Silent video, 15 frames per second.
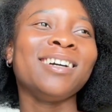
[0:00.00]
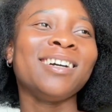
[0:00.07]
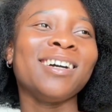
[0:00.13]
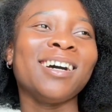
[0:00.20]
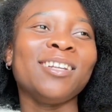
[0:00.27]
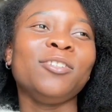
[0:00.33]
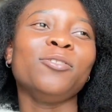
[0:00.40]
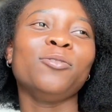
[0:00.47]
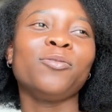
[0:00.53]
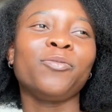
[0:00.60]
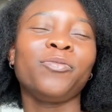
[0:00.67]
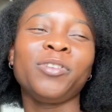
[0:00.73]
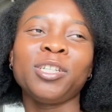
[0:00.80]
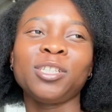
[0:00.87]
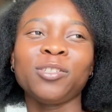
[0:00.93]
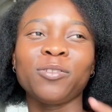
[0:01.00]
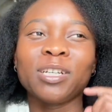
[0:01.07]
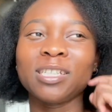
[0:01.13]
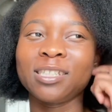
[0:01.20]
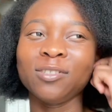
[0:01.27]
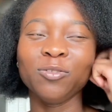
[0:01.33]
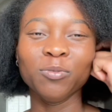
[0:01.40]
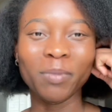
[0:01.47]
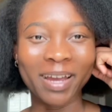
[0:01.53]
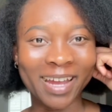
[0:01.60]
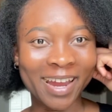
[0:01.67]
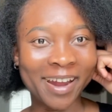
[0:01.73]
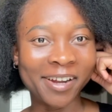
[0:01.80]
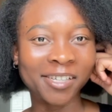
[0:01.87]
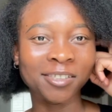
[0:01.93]
and you know, finish the rest, do my
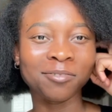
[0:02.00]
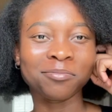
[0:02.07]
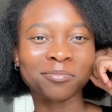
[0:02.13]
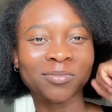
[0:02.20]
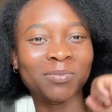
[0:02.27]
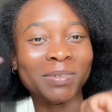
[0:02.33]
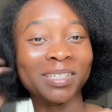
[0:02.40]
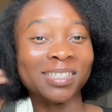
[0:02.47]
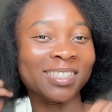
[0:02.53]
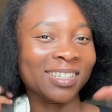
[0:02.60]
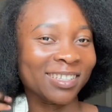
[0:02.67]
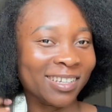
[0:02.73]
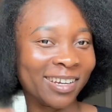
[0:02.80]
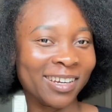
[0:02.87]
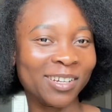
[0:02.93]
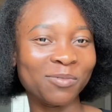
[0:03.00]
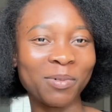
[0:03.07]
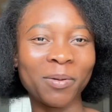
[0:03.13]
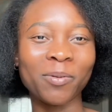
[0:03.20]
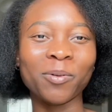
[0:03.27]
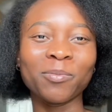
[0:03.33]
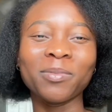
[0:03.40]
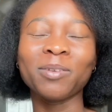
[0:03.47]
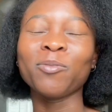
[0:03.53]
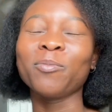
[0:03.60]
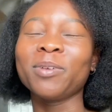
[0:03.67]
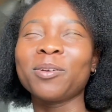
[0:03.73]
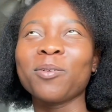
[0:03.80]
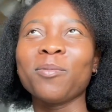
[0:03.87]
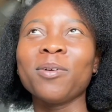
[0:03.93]
hair, do my sister's hair, do my makeup, my own
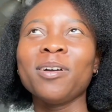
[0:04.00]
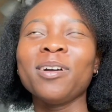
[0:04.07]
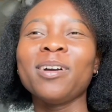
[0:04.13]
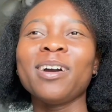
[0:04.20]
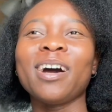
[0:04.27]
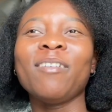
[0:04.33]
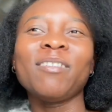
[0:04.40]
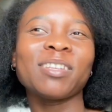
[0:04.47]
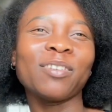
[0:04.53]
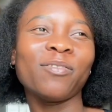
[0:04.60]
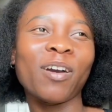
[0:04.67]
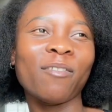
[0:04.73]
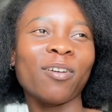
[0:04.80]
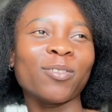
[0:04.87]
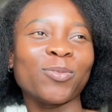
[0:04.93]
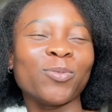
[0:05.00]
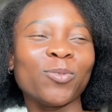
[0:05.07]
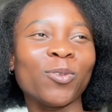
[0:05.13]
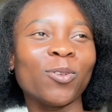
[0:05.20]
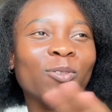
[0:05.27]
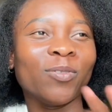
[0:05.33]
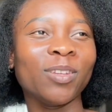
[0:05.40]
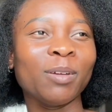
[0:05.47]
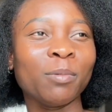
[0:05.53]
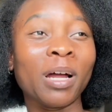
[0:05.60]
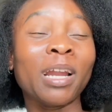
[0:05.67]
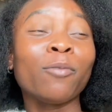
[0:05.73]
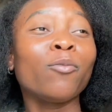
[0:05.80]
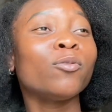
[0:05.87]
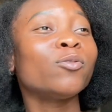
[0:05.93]
makeup. I have less than 5 hours to do all of that, and I
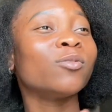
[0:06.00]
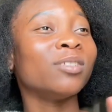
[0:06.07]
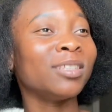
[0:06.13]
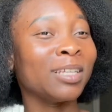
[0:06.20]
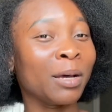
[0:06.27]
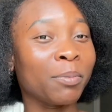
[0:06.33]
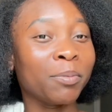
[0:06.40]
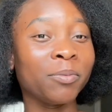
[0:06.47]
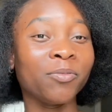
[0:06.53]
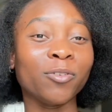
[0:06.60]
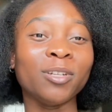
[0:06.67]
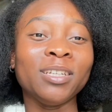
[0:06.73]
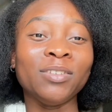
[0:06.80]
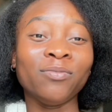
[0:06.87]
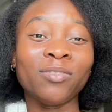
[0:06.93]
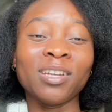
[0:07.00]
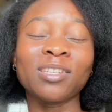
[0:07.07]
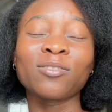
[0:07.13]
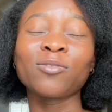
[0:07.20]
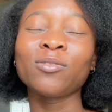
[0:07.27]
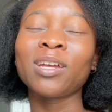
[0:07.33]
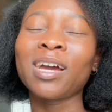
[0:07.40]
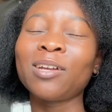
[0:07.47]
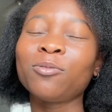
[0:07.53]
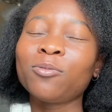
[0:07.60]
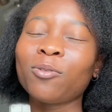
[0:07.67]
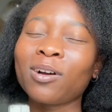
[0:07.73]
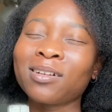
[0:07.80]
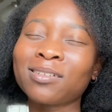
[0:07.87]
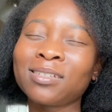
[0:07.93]
want to nap before the event so that I don't go
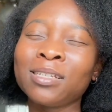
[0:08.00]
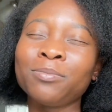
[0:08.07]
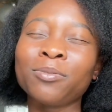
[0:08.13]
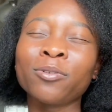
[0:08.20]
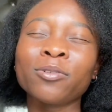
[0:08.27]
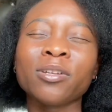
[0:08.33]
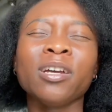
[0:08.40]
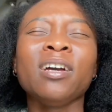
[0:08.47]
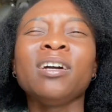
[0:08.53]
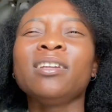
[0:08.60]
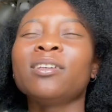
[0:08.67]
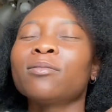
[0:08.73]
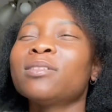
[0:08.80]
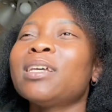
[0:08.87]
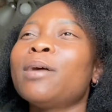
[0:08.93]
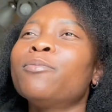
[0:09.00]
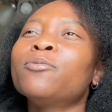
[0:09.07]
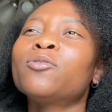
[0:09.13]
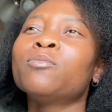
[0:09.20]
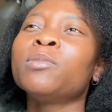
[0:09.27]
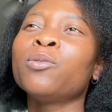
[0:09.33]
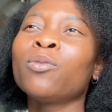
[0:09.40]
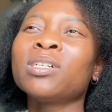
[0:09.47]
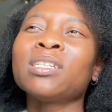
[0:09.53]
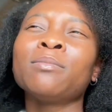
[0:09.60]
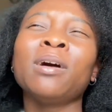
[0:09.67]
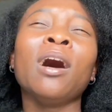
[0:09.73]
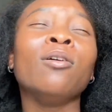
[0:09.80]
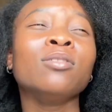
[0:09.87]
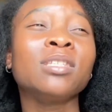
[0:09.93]
and sleep, because there's something that happens to me once I'm
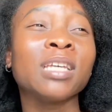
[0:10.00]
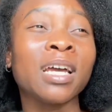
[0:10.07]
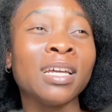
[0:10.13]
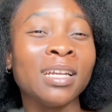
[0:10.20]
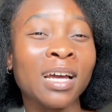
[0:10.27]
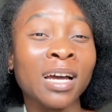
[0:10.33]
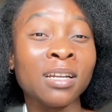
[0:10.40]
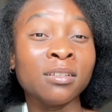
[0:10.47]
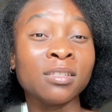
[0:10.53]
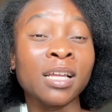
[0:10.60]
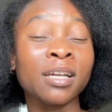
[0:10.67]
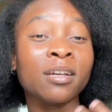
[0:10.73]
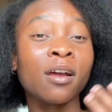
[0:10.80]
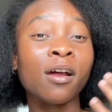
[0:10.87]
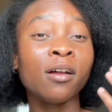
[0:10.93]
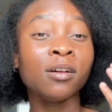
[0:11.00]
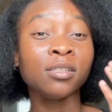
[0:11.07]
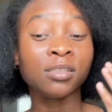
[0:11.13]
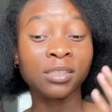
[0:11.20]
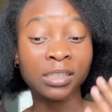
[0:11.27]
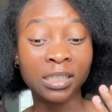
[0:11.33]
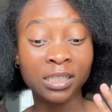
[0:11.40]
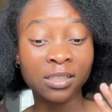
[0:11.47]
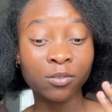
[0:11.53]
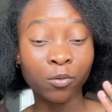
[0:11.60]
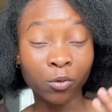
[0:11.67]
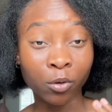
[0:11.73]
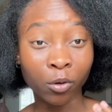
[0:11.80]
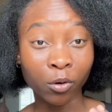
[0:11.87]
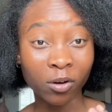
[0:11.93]
outside and it's like 6
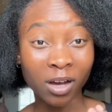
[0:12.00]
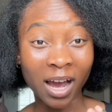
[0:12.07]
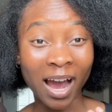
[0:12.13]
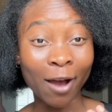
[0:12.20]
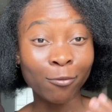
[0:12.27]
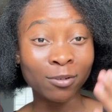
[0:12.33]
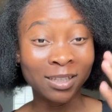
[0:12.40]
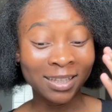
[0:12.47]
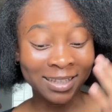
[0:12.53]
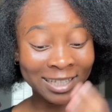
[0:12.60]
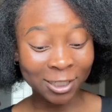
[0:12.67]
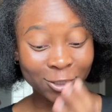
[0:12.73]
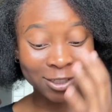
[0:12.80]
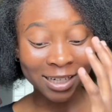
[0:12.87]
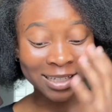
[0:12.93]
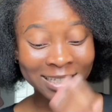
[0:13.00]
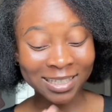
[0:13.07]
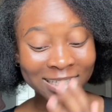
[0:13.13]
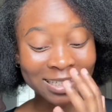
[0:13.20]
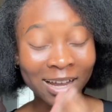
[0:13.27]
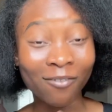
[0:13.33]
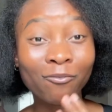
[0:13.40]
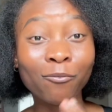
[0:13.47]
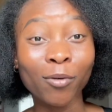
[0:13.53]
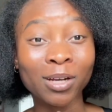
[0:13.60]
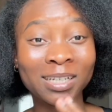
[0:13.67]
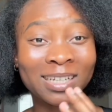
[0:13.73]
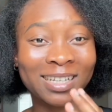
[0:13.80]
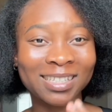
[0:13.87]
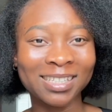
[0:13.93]
o'clock, I would literally start falling
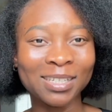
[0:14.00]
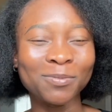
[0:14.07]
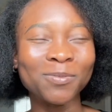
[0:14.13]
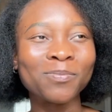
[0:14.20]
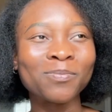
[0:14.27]
asleep.